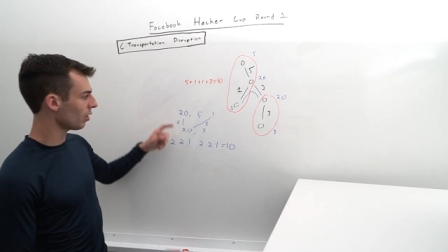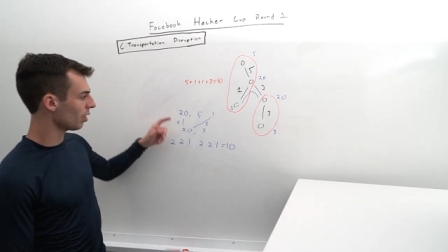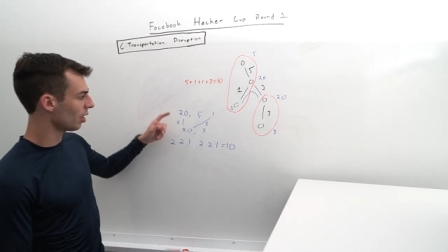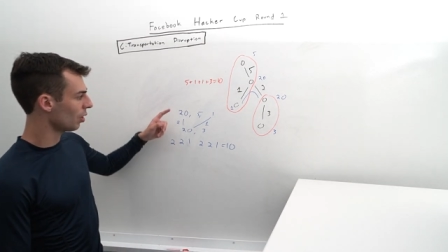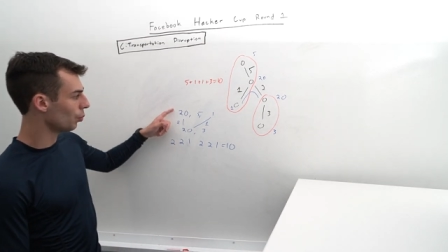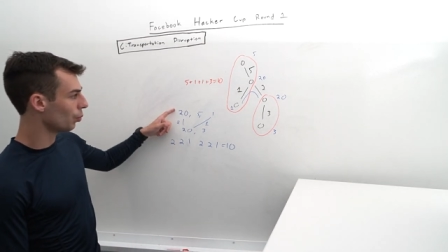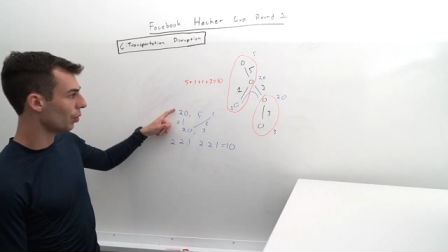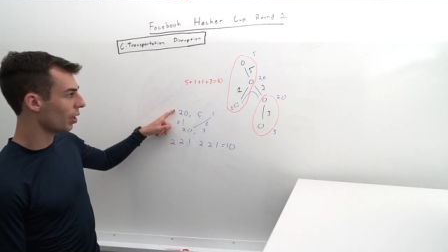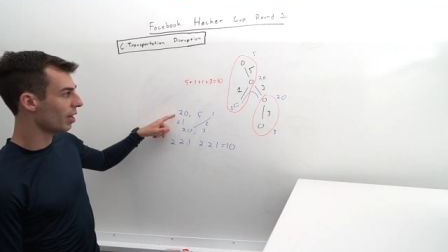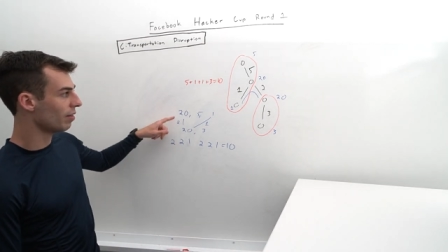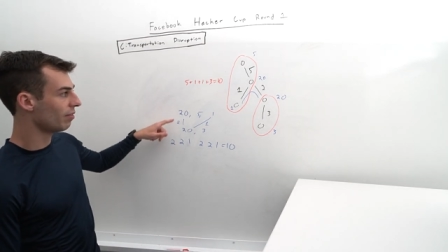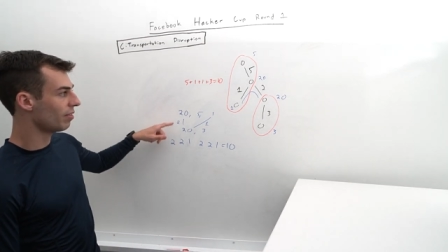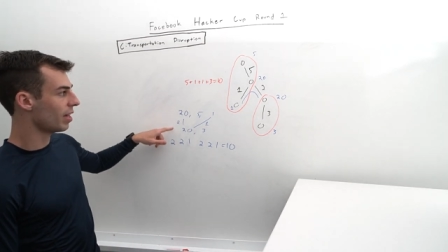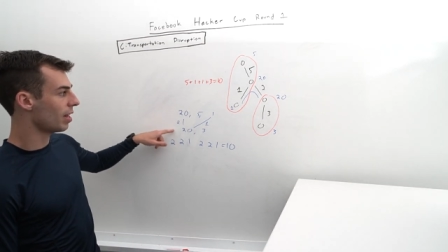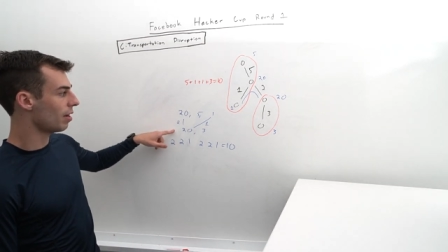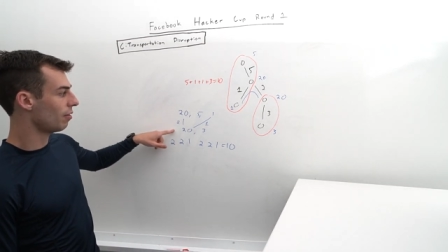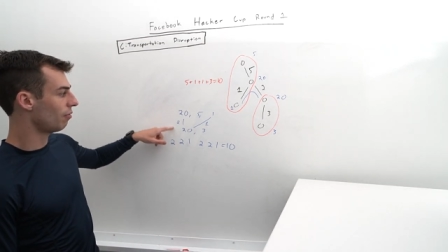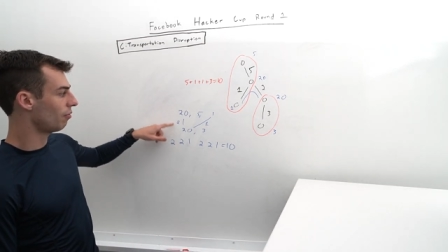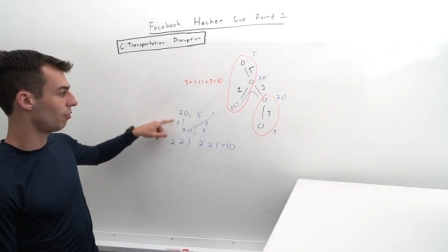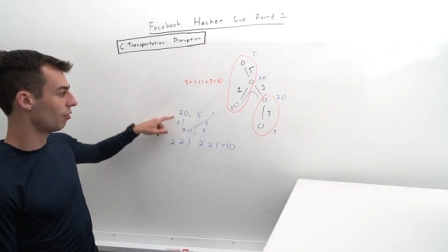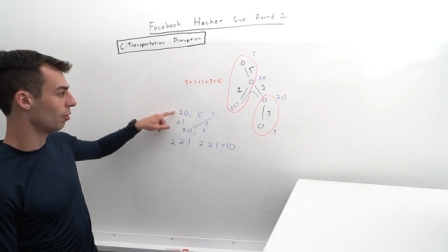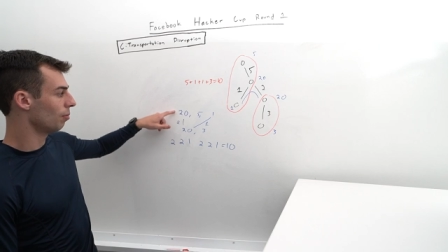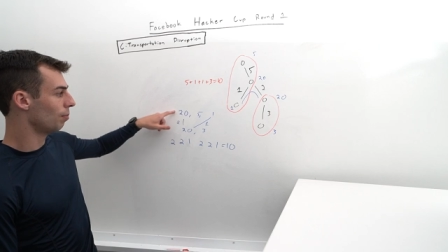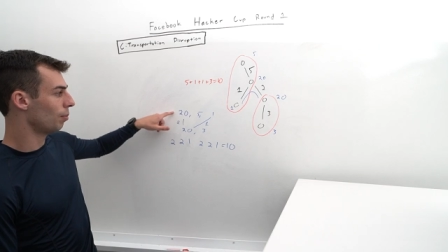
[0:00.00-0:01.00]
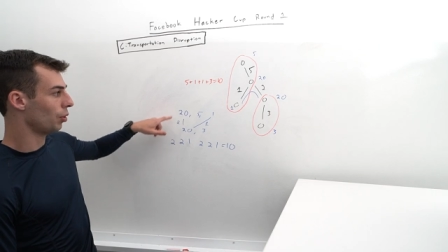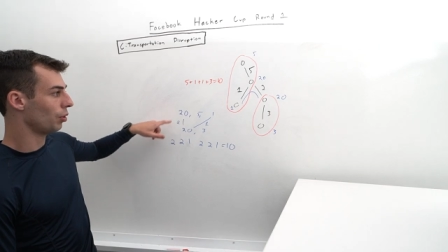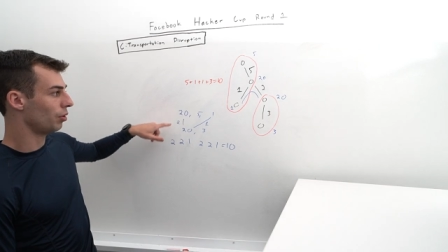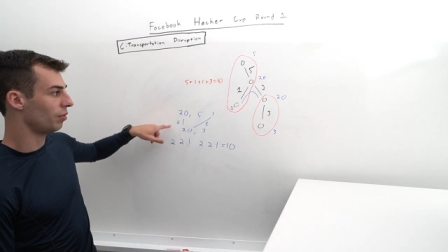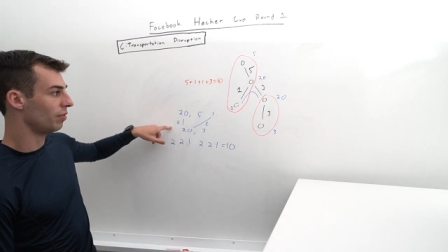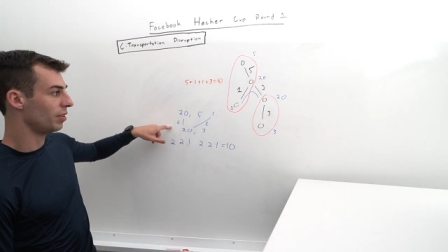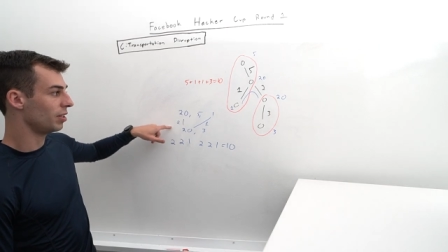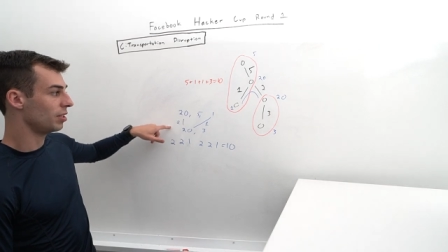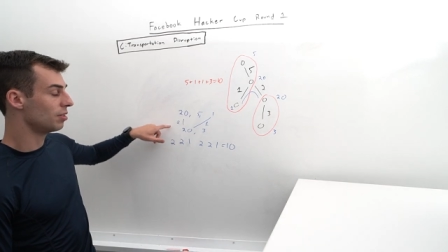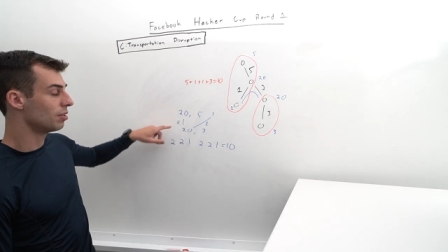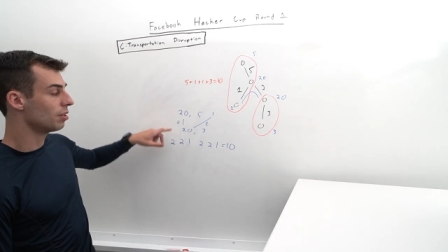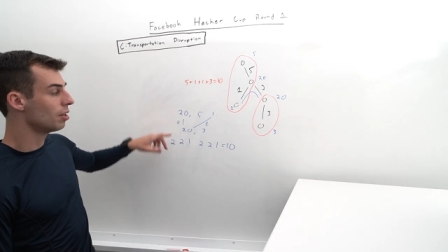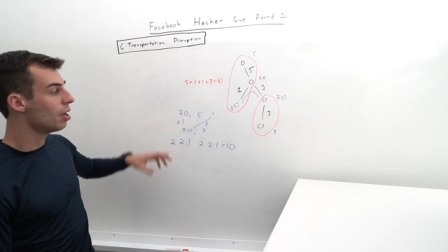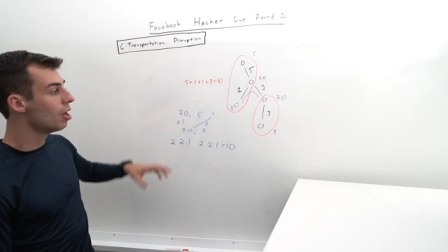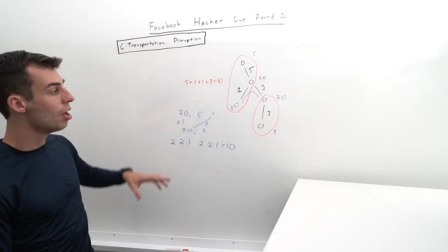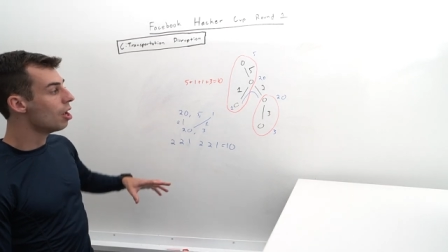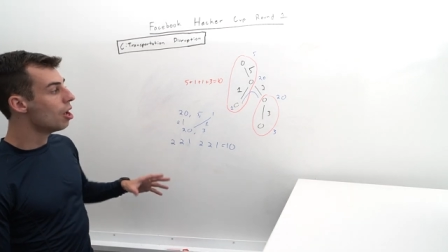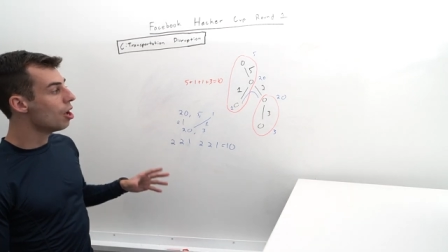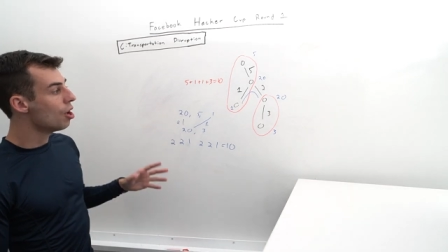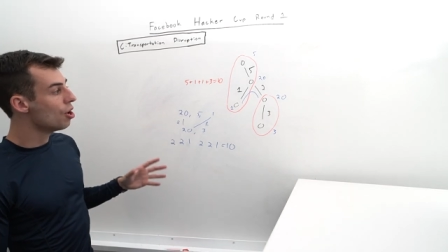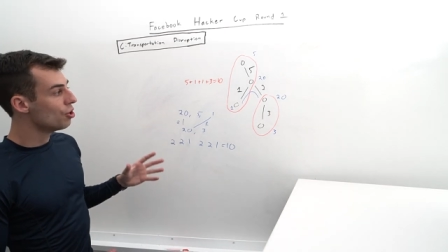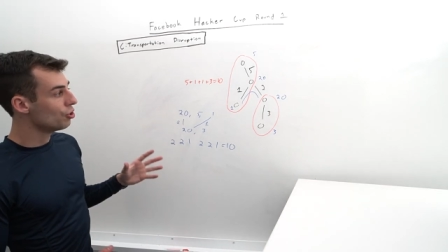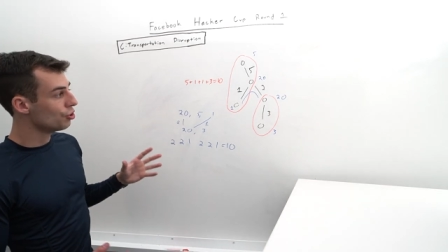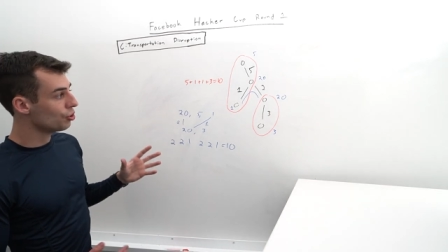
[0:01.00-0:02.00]
And we'll have that for both of these.
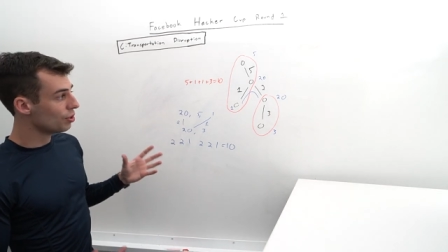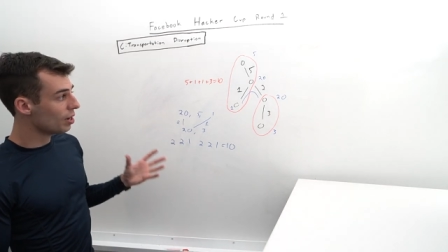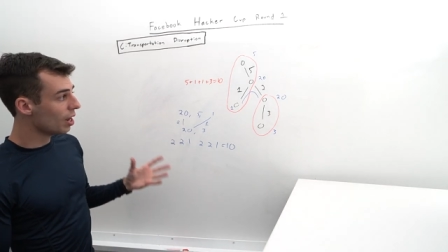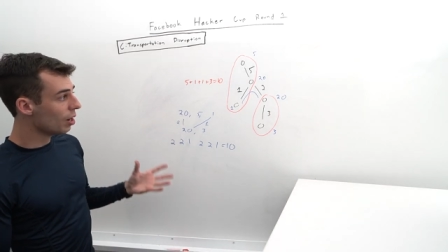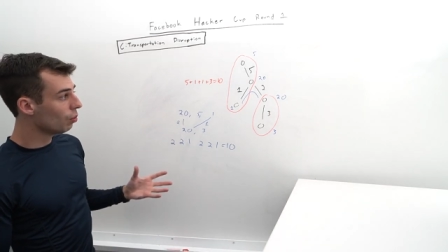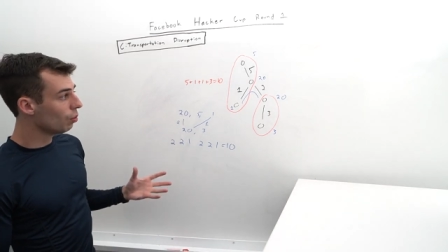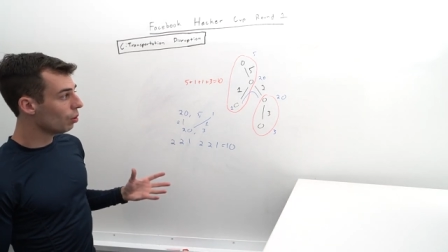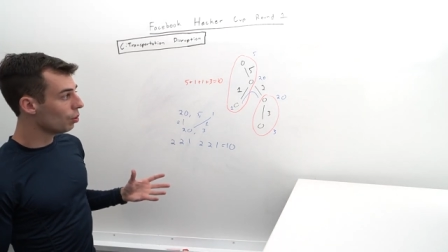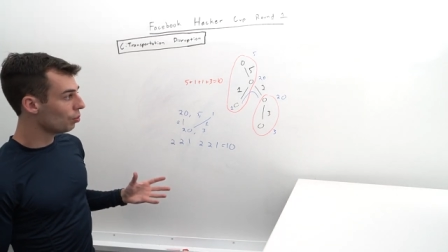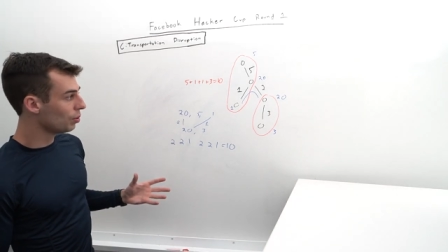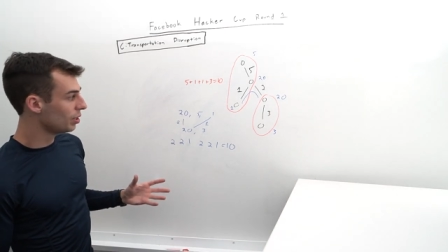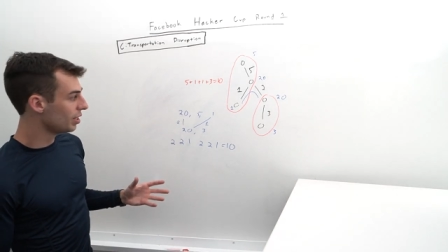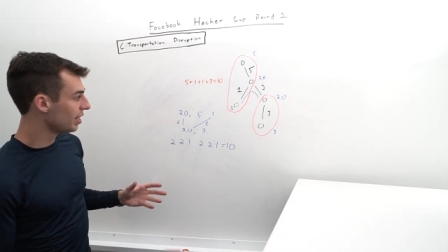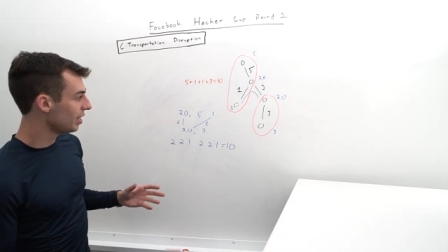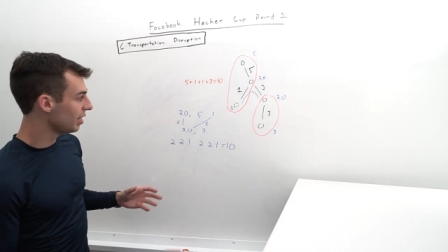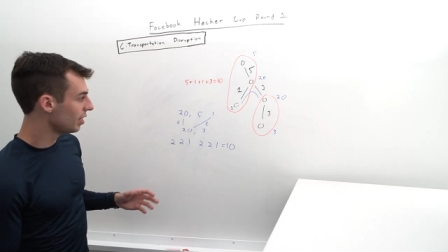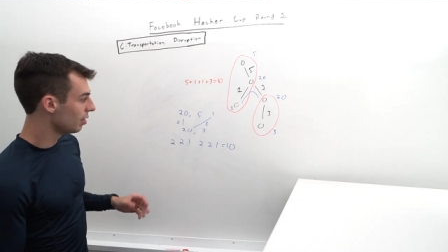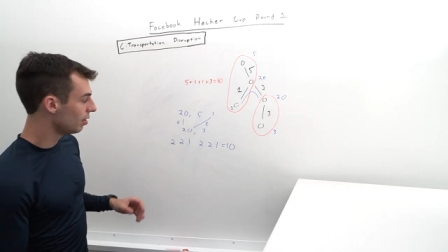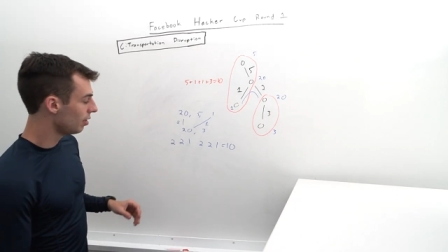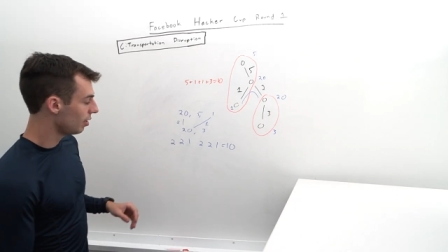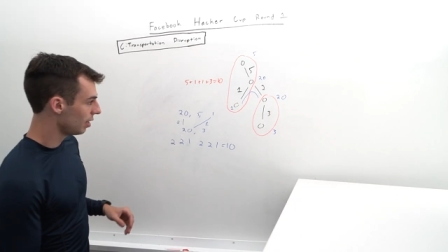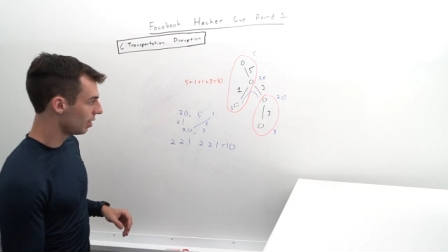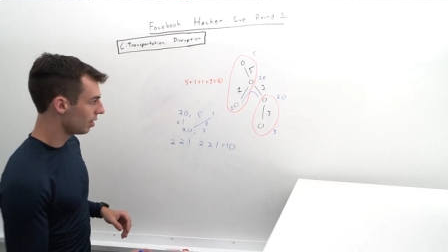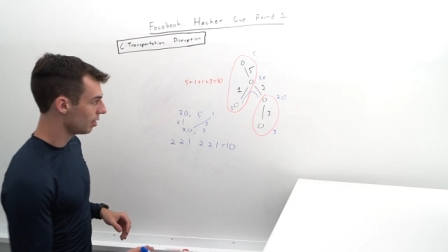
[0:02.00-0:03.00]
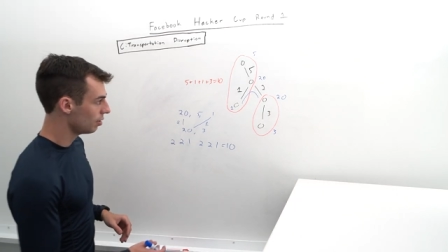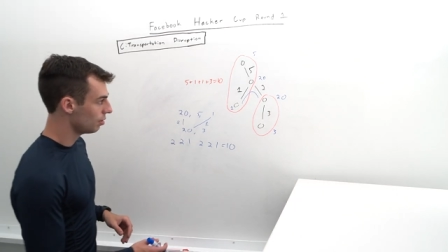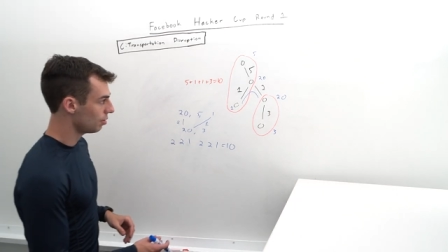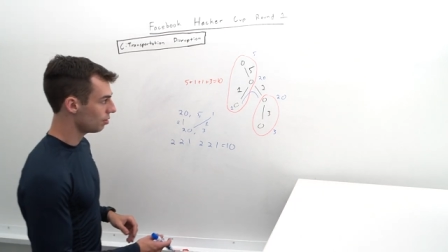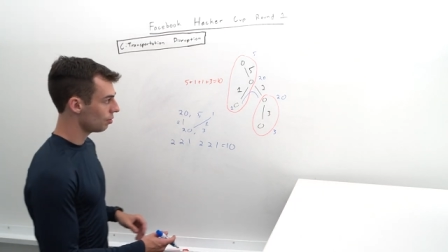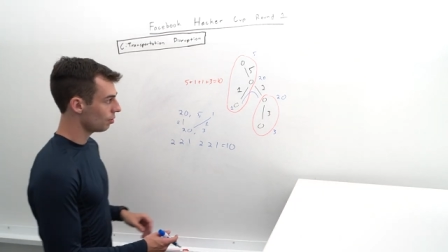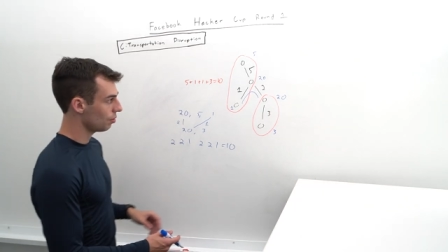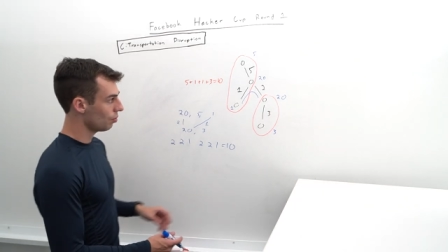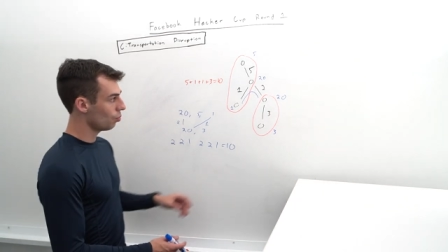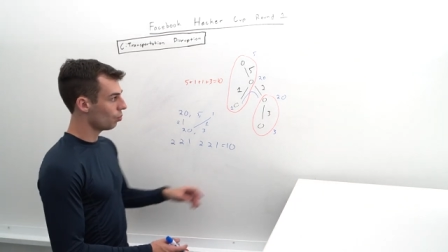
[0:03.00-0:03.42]
So now what we need is,